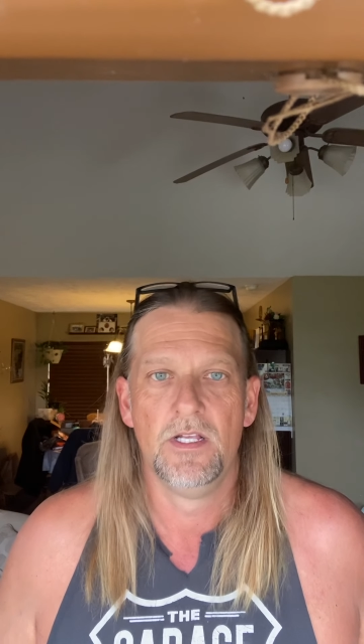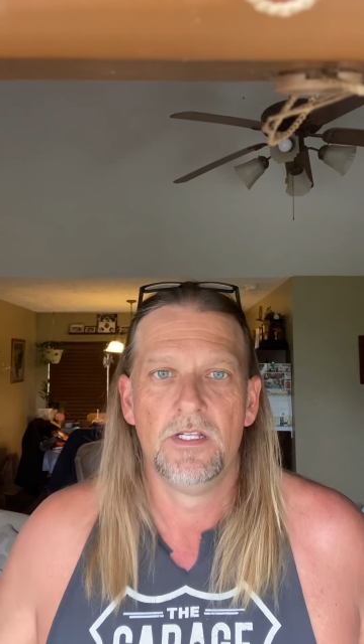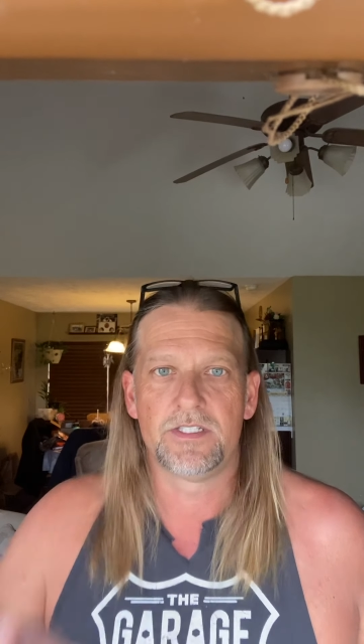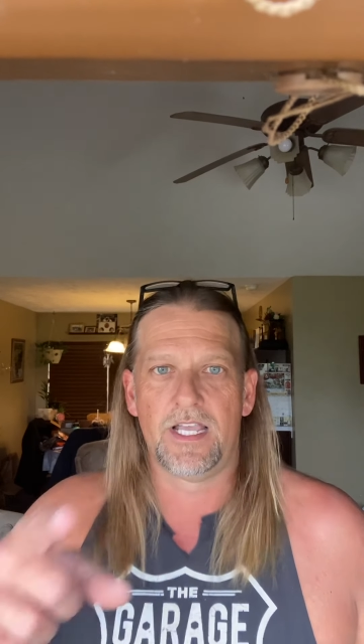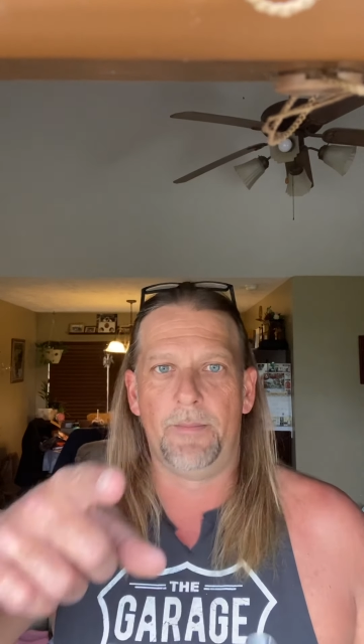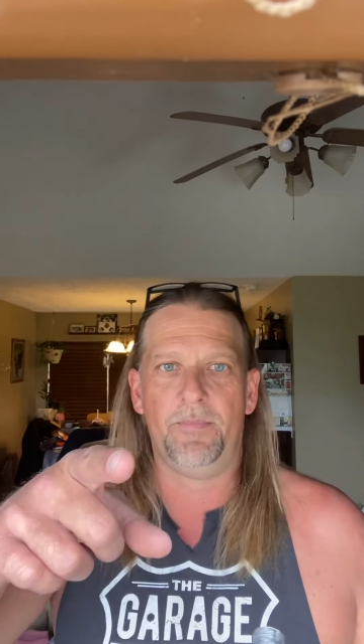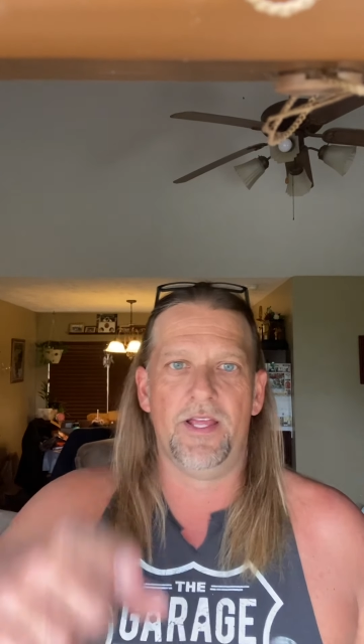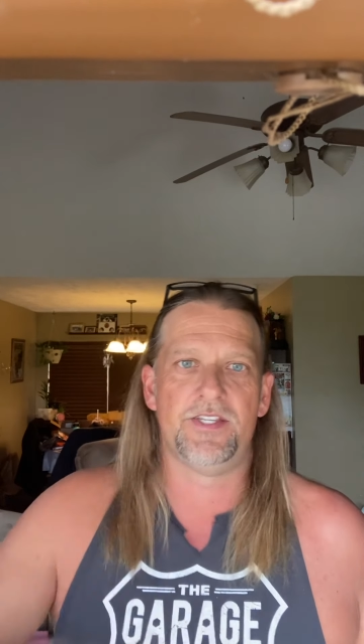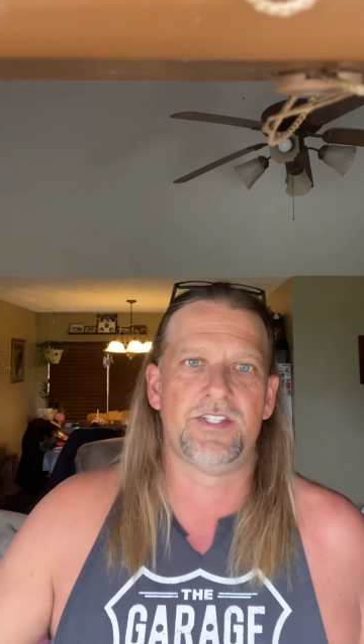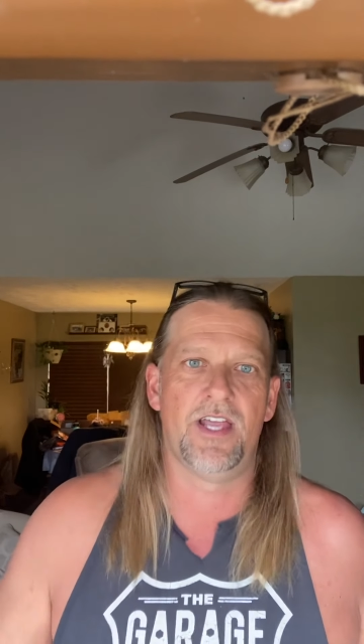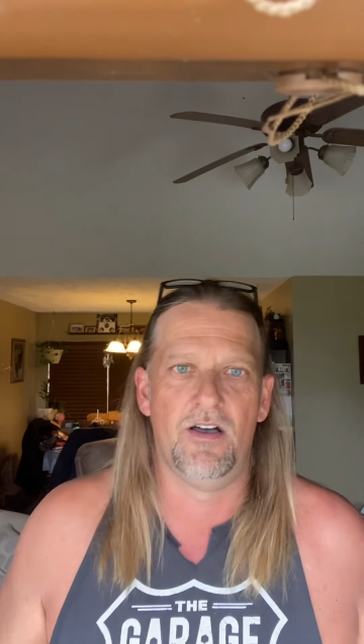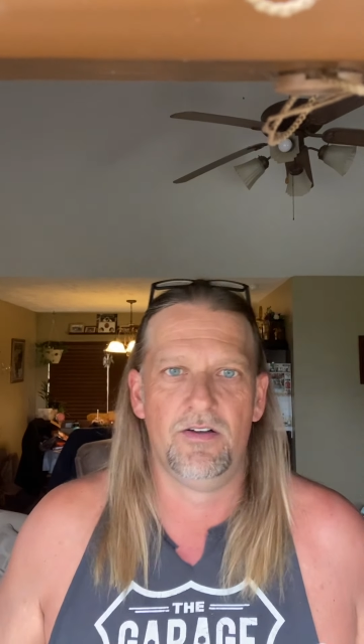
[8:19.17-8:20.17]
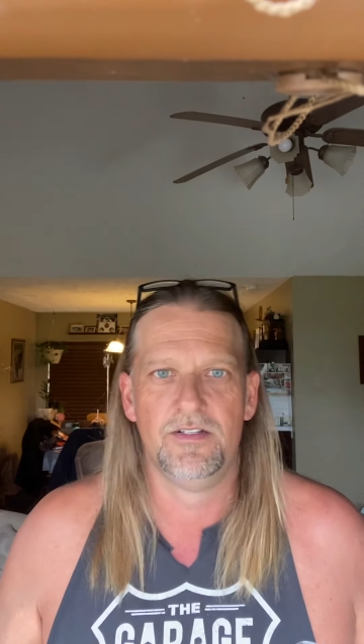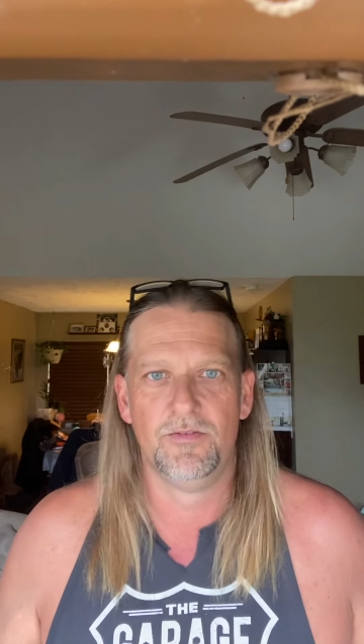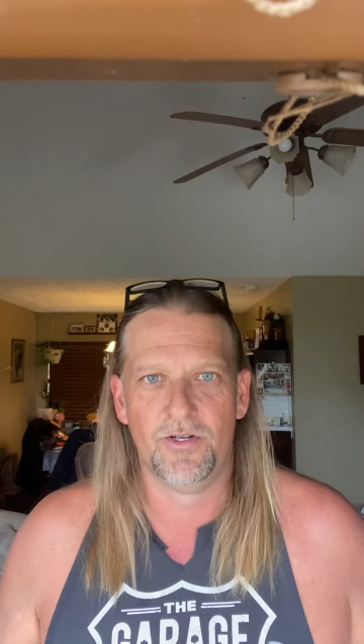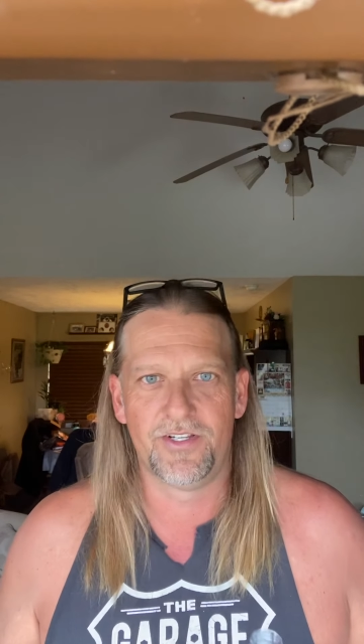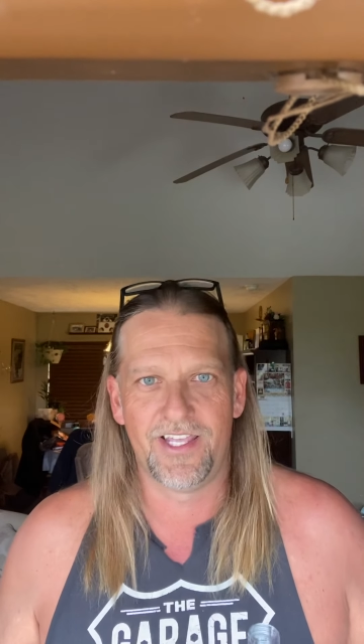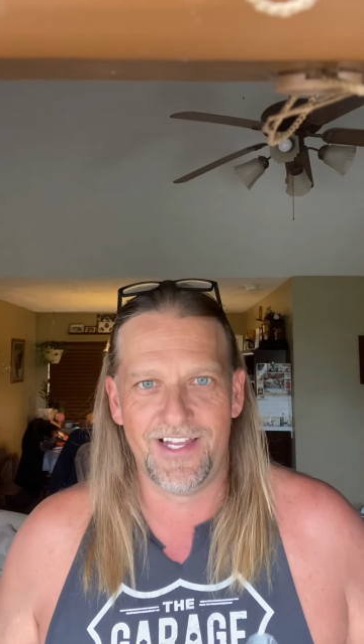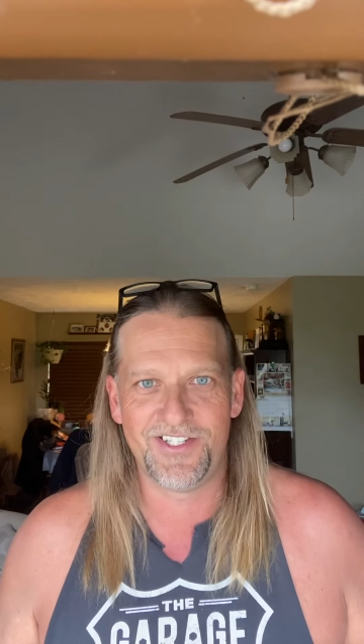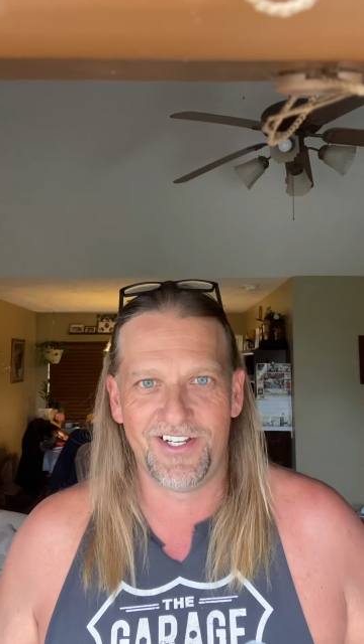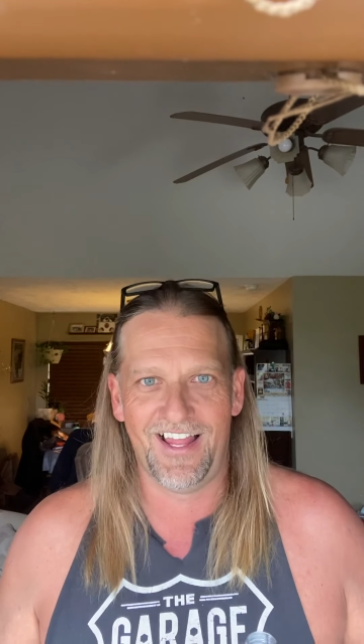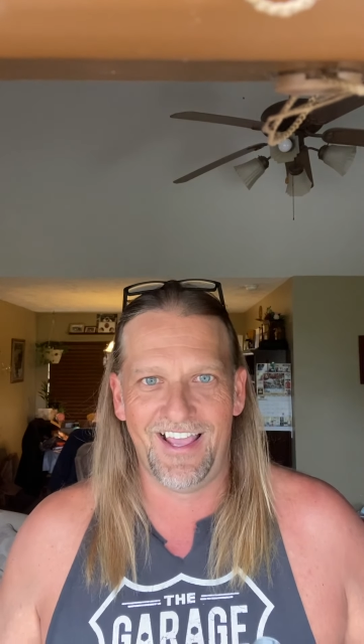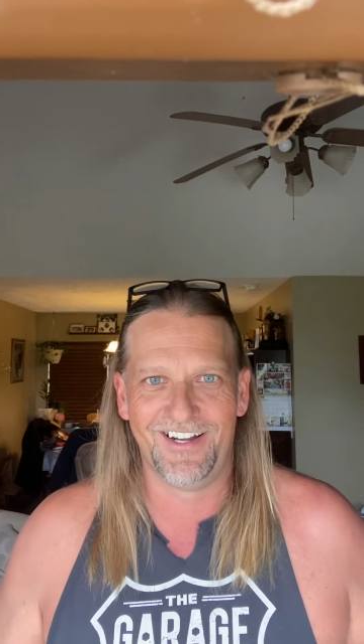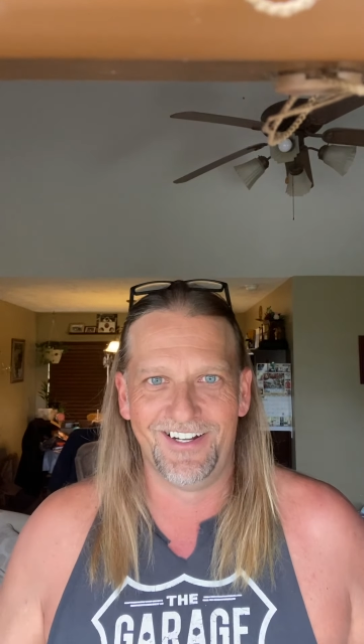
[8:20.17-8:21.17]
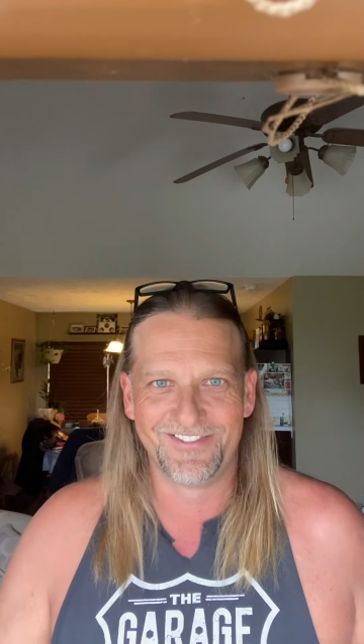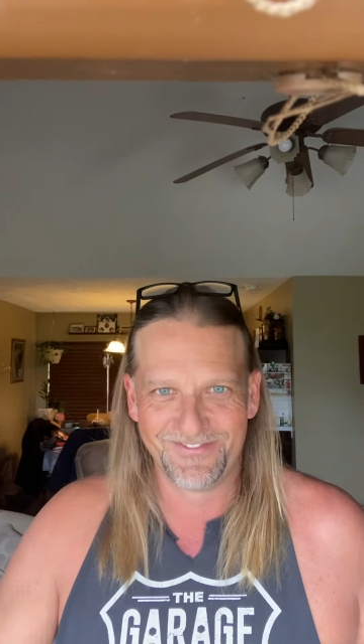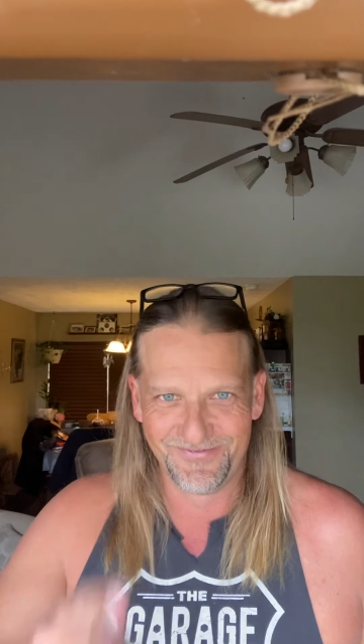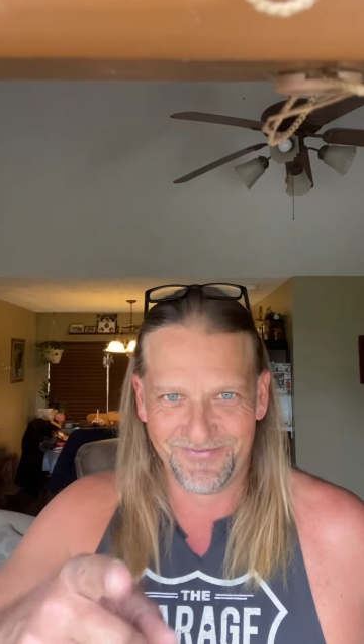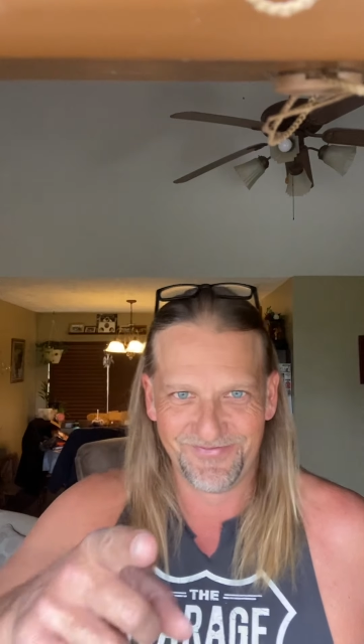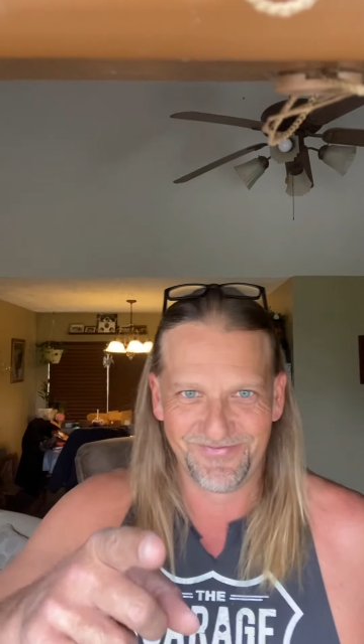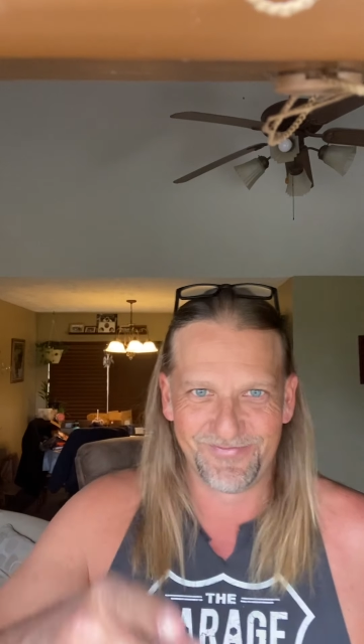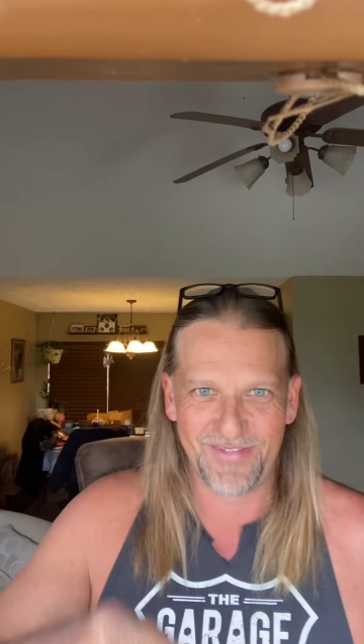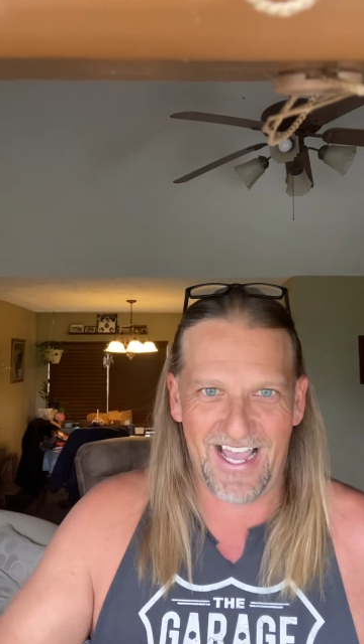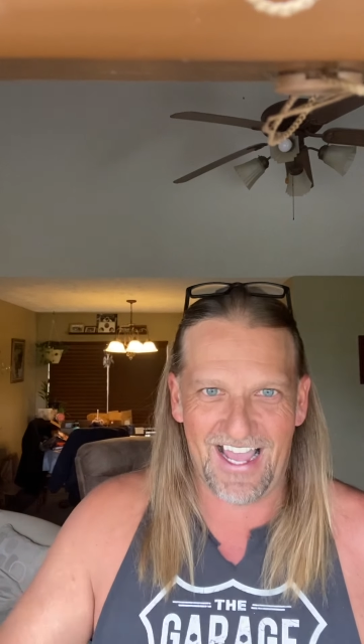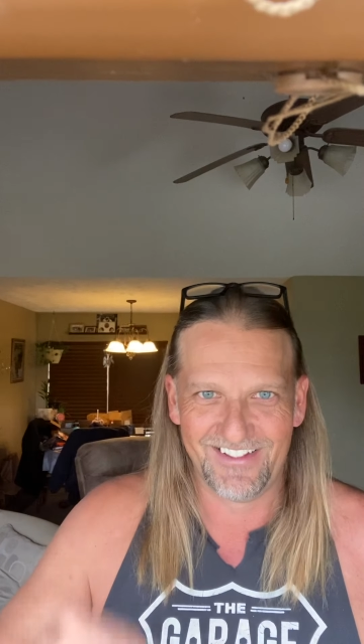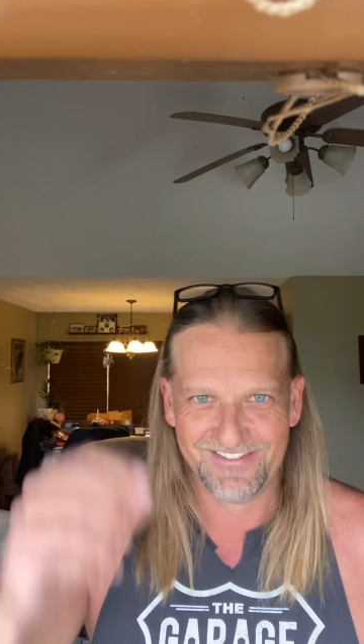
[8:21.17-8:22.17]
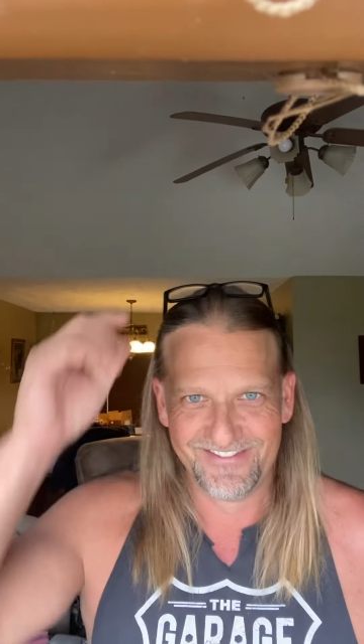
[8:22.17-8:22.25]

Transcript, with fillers: So God bless y'all. We'll catch you later. Bye.